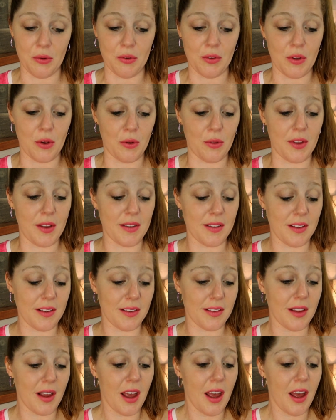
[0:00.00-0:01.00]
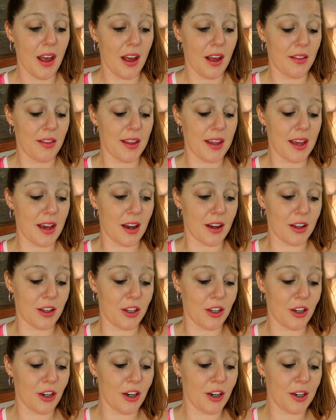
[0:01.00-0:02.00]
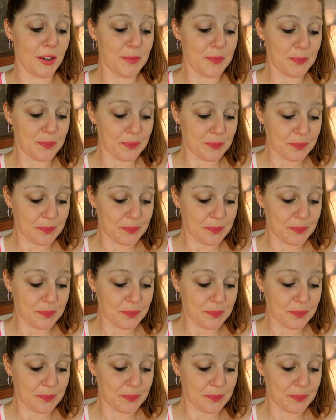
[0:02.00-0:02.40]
So this is the Acure